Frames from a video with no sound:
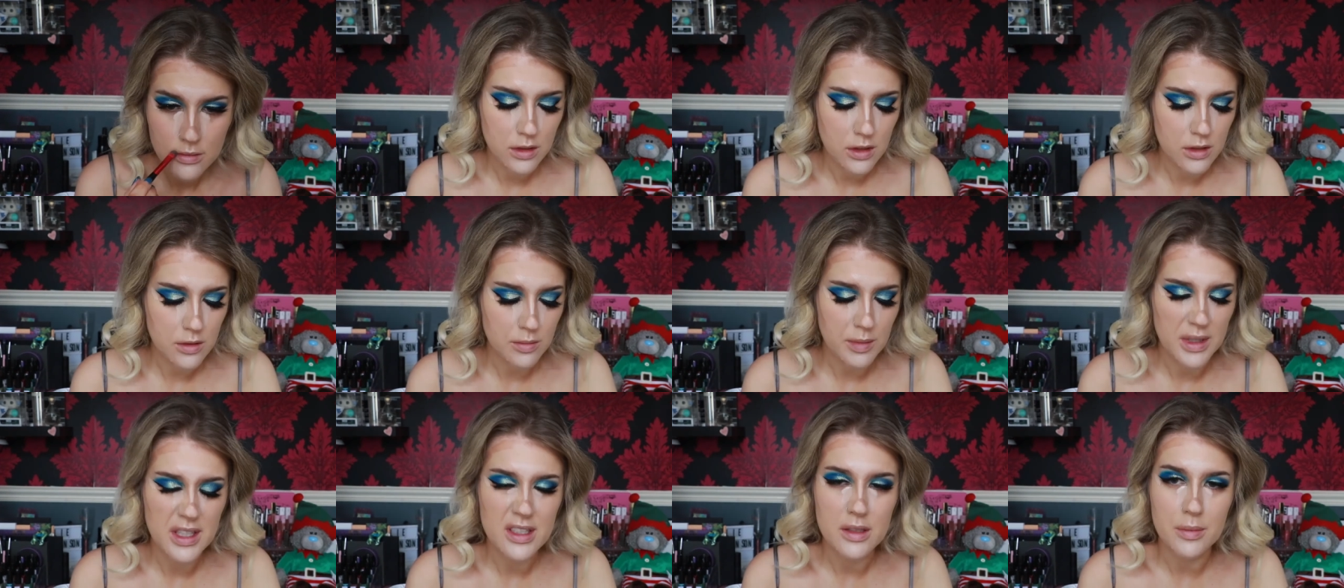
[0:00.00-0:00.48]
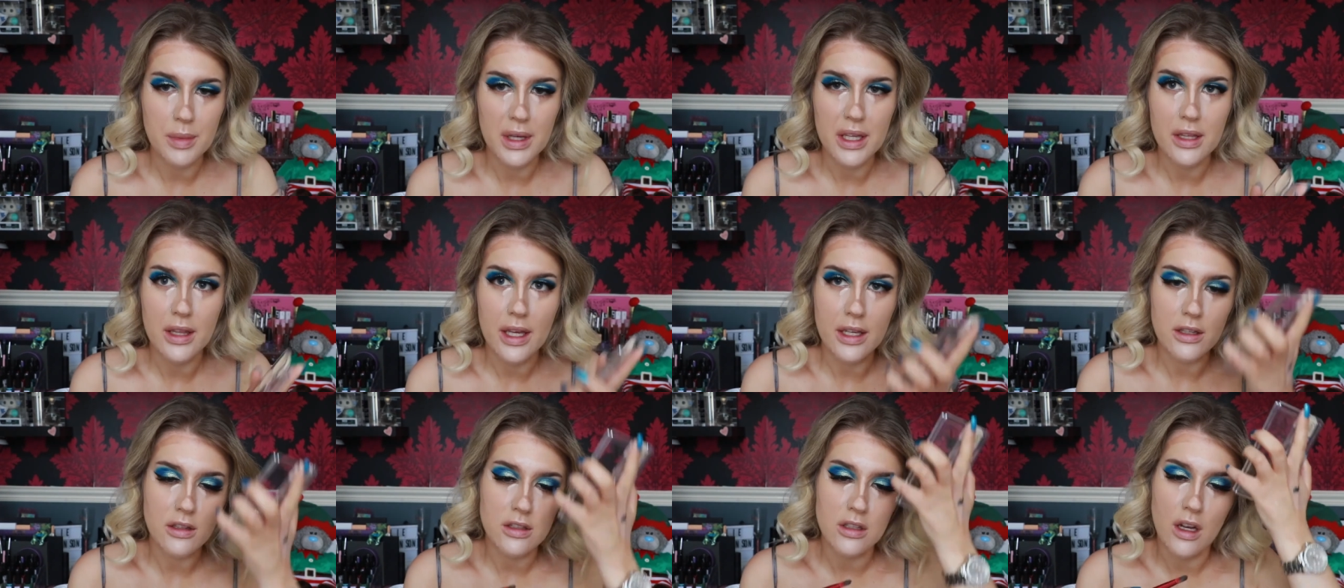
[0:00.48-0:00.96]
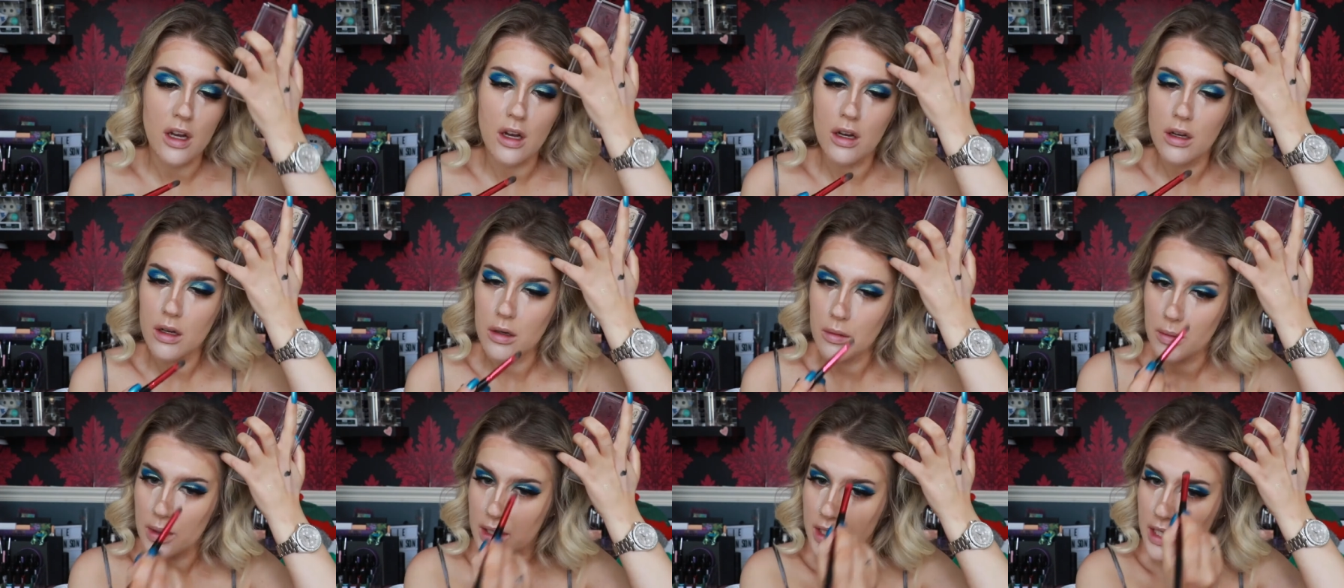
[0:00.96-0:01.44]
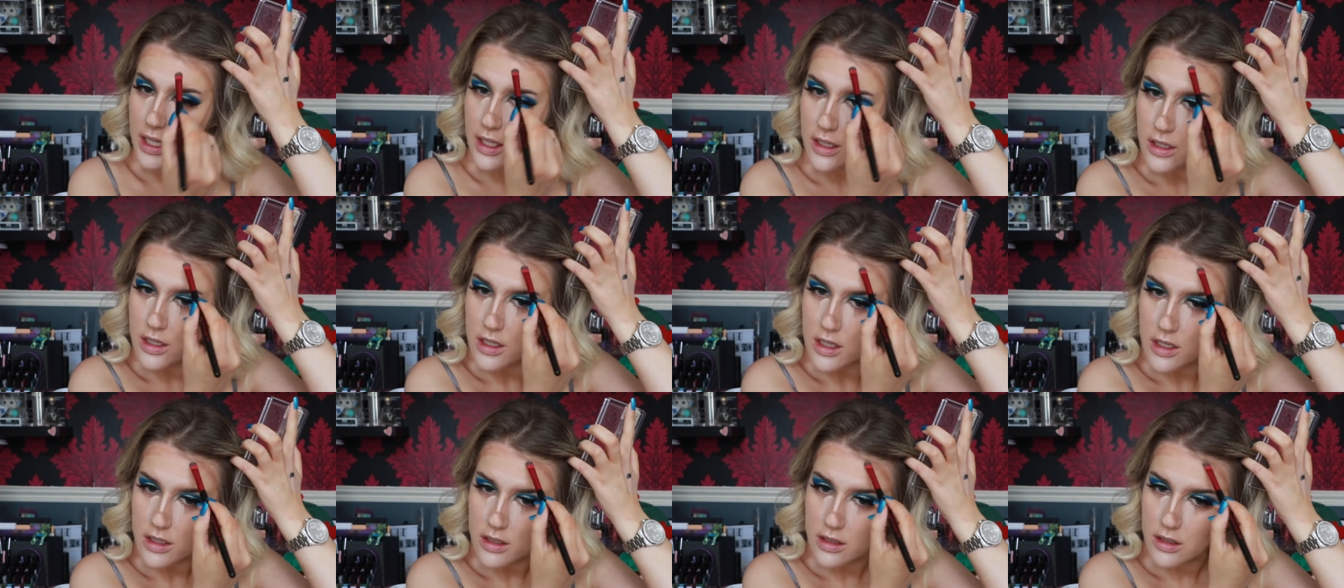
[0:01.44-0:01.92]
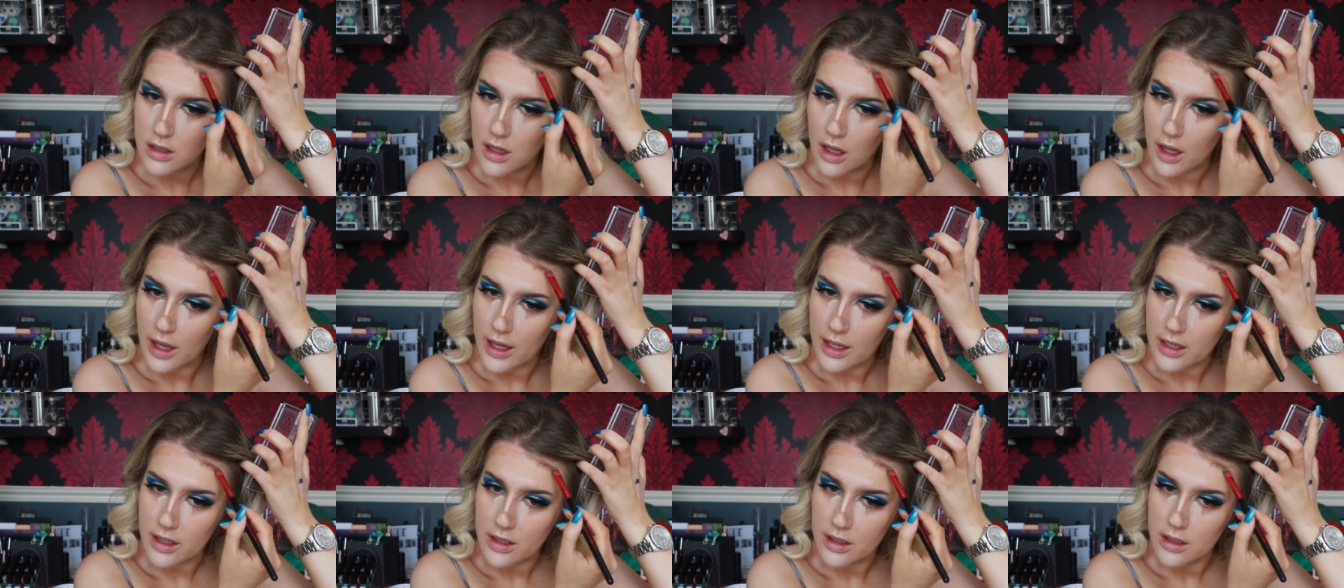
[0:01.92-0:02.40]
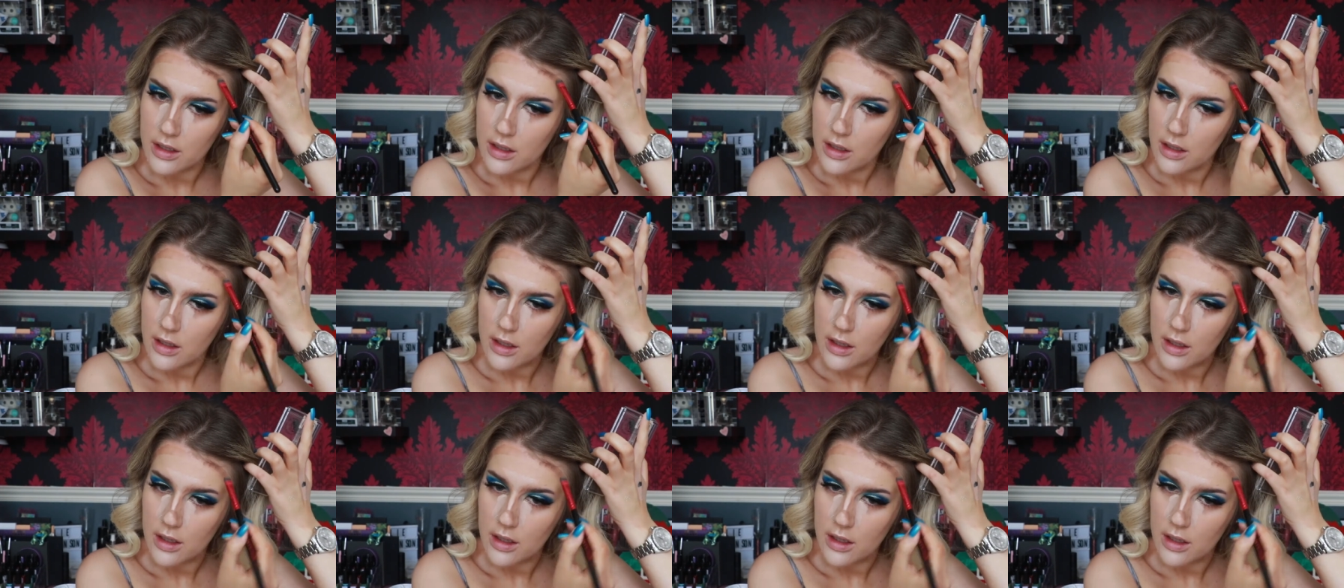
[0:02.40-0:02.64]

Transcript: Just mix a bit of that darker one in, just like